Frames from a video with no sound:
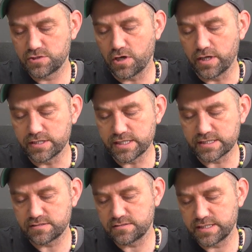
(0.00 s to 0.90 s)
sorry,
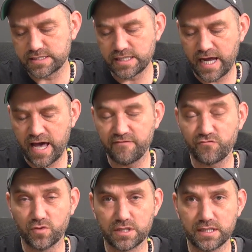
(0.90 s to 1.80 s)
six and a
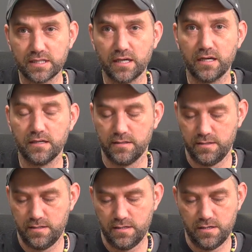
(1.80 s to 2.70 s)
half with the
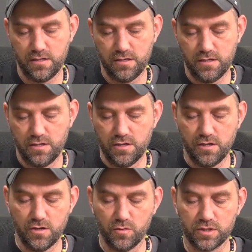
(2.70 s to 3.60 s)

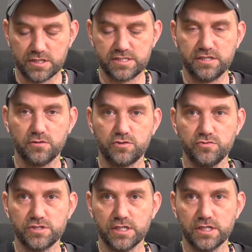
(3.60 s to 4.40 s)
CO2